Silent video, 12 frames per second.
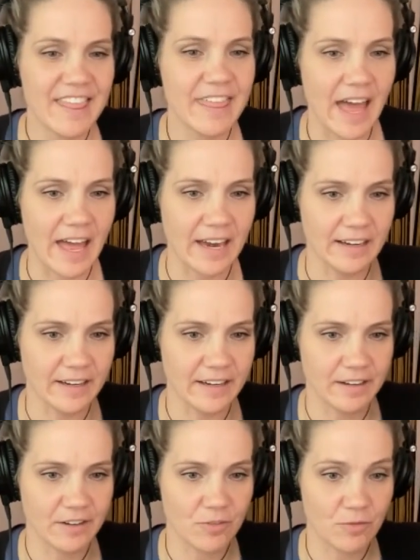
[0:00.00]
than
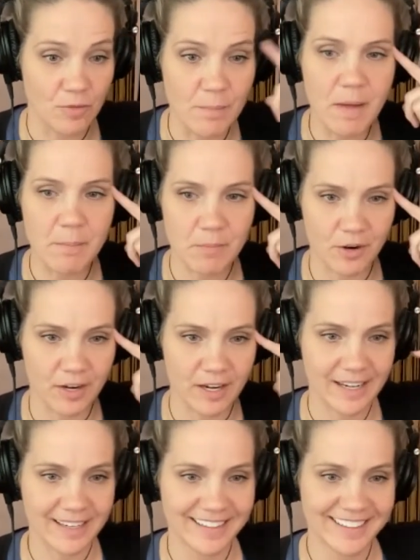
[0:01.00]

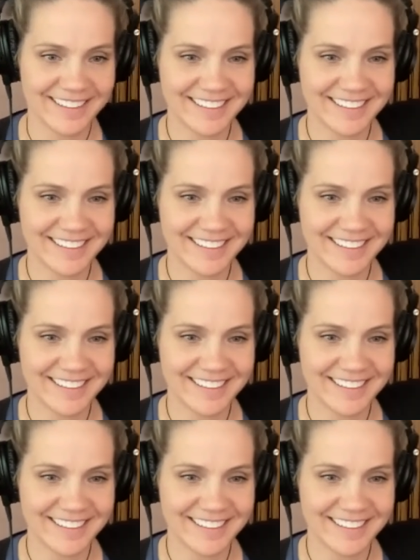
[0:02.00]
remembering